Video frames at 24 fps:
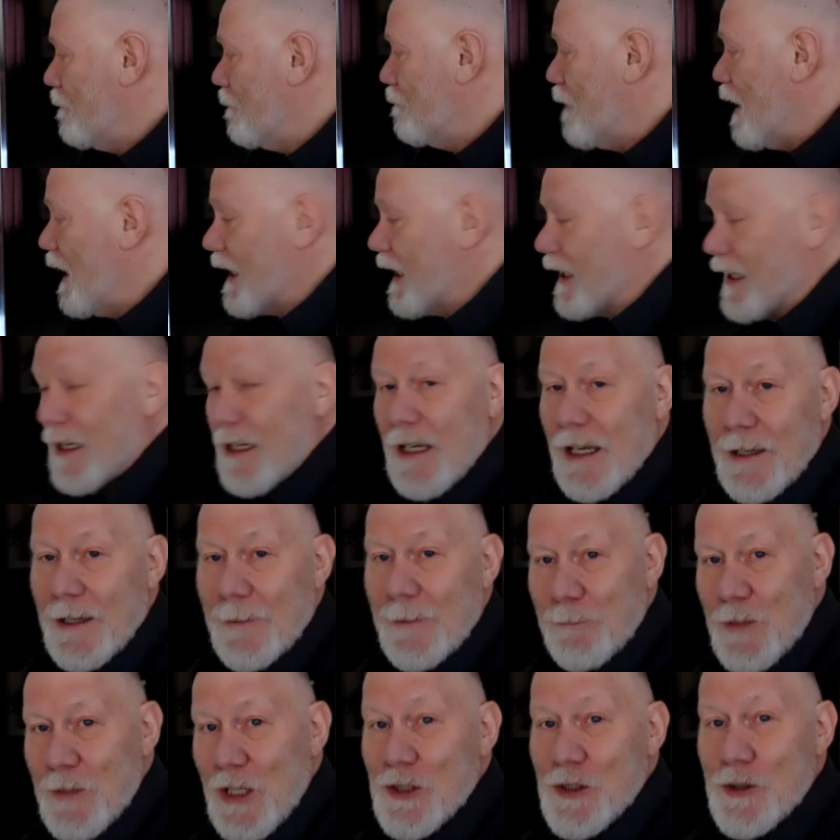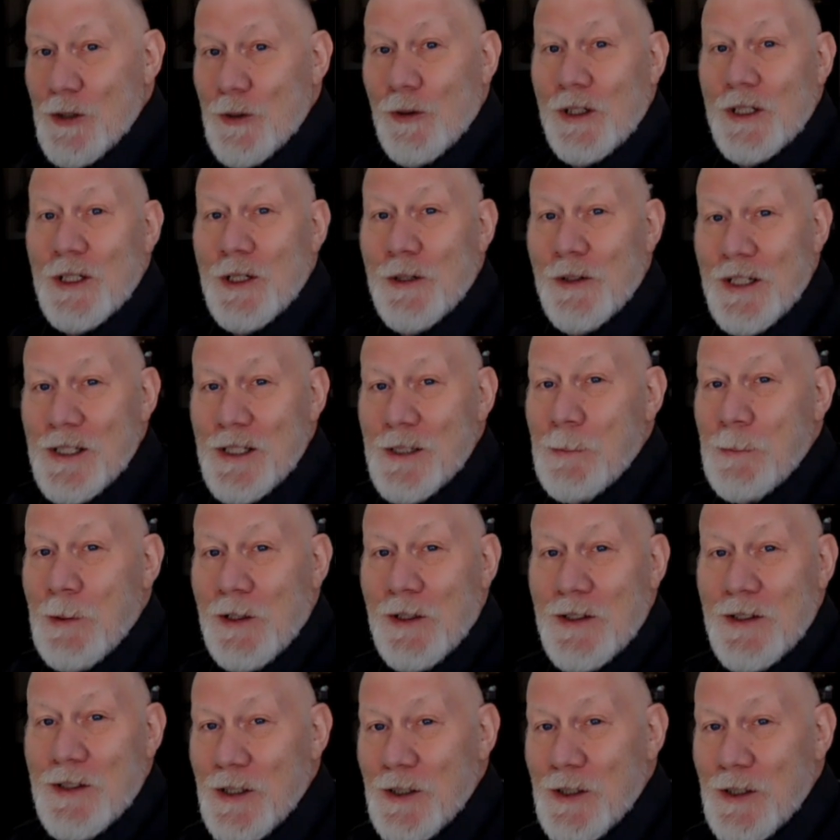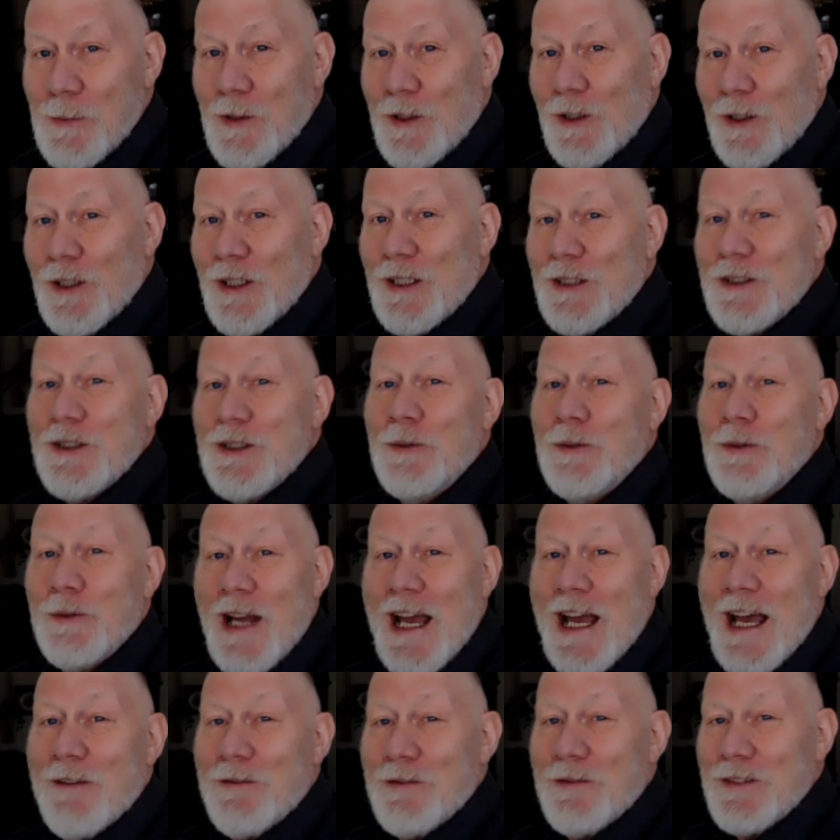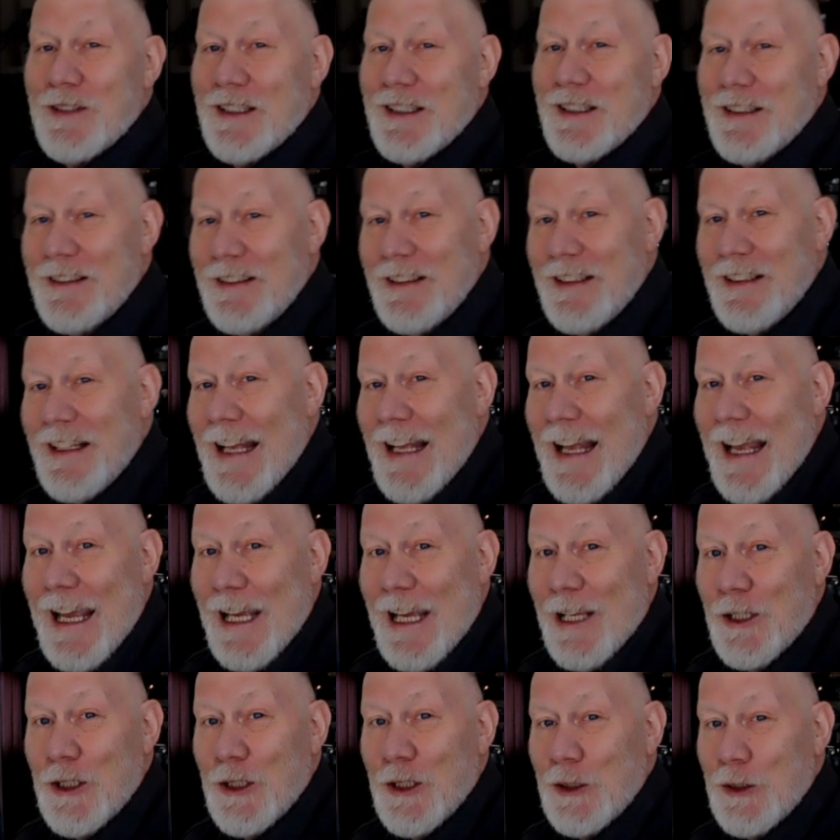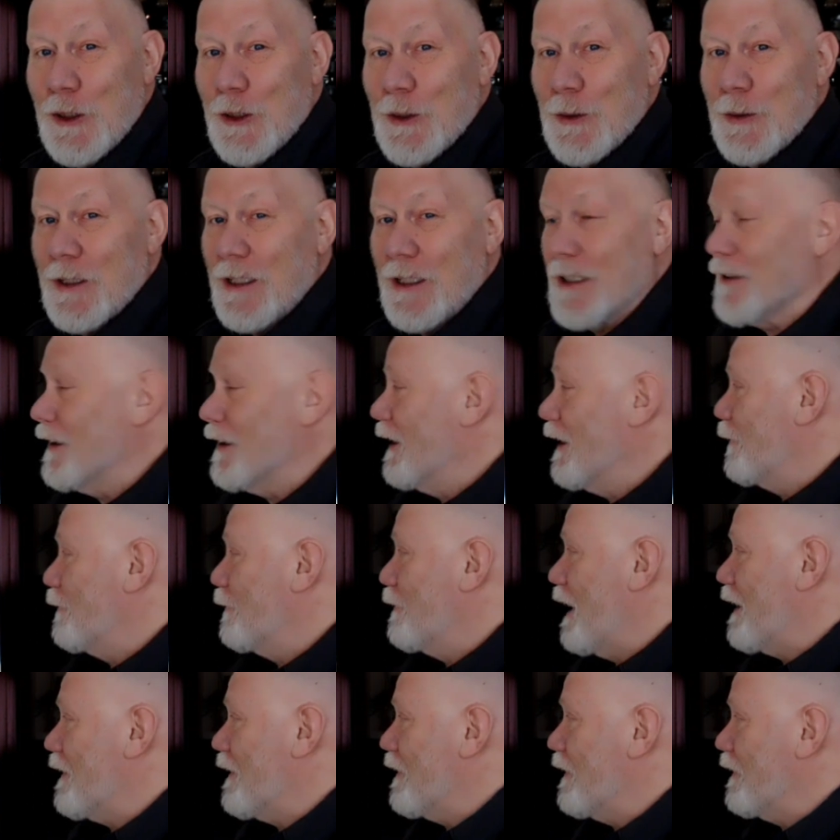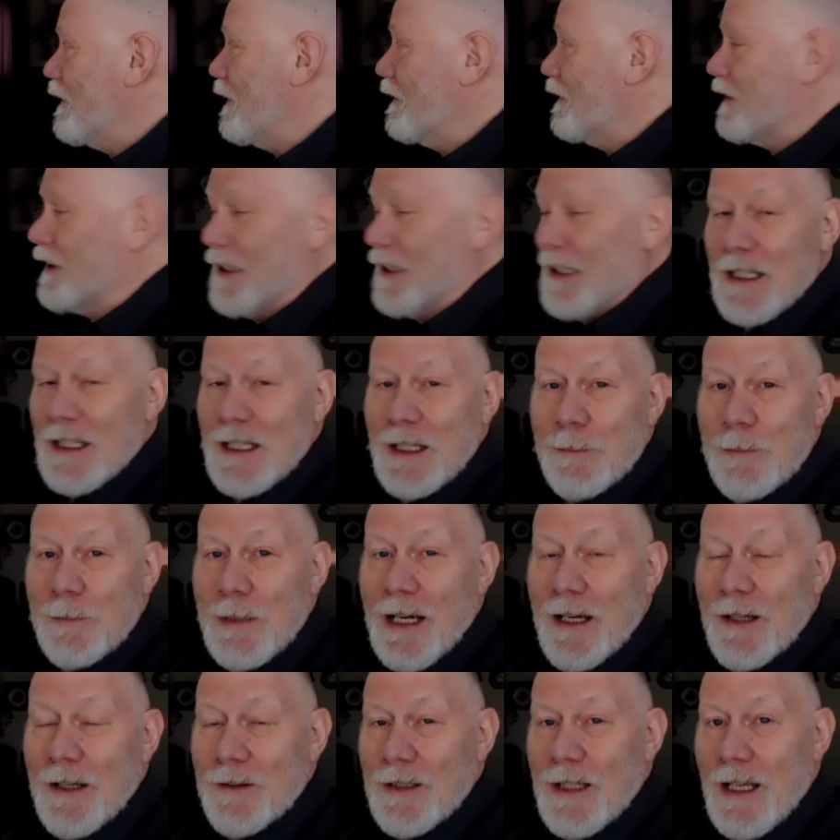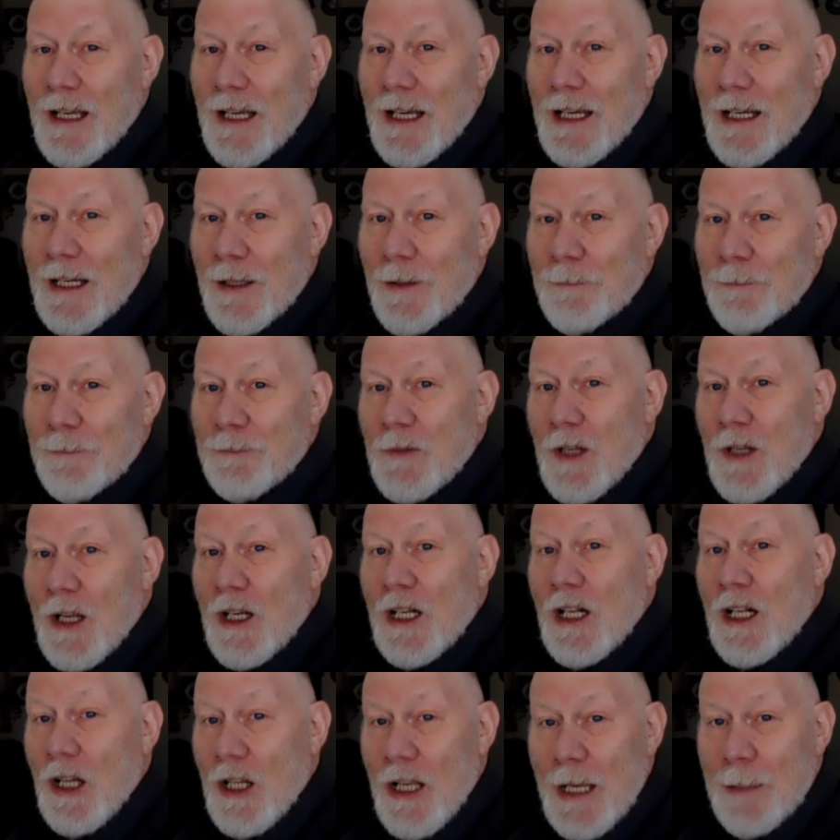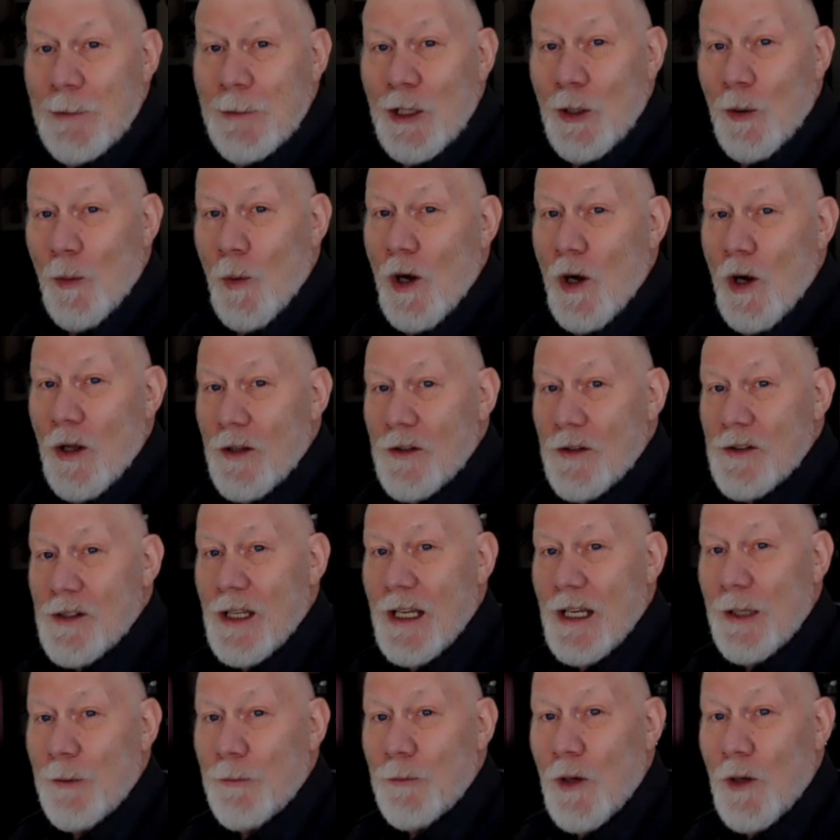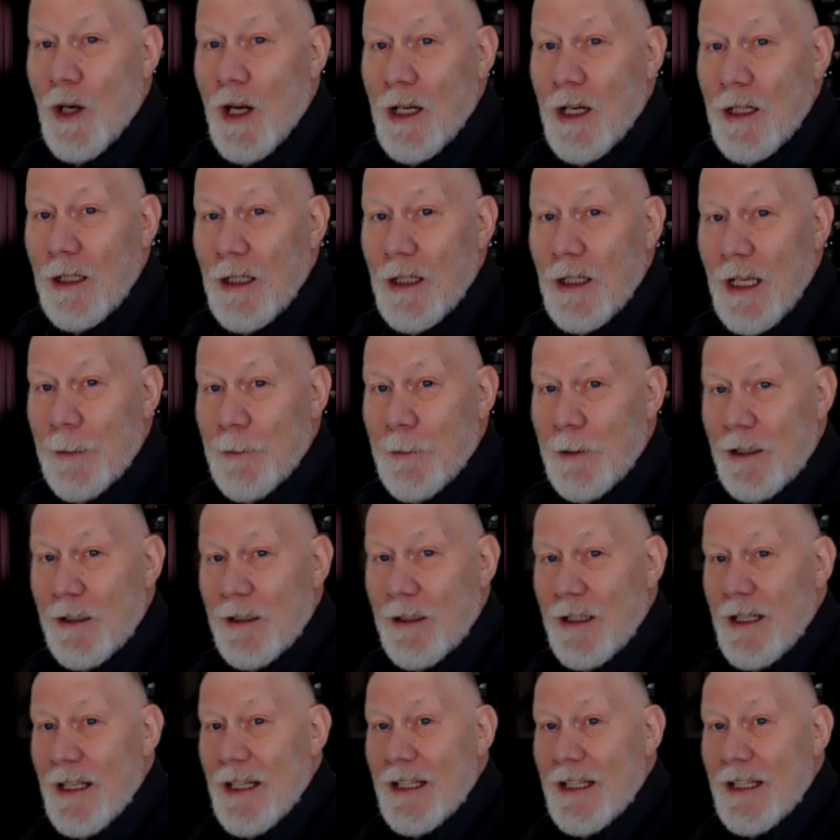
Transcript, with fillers: my um, extraordinary experiences were linked to rafting and canoeing rather than thinking about um, climbing walls and rock climbing.